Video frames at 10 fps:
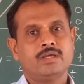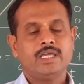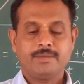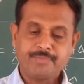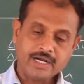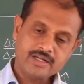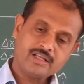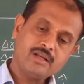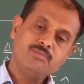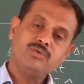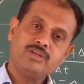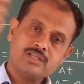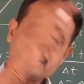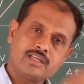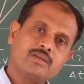A particle move in a
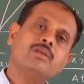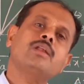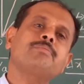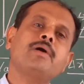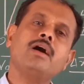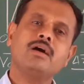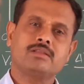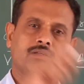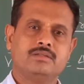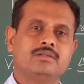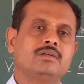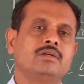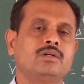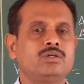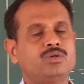circular path,
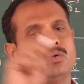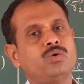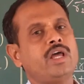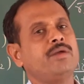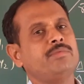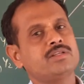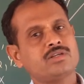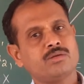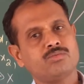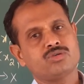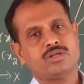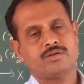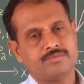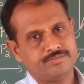2-dimensional motion.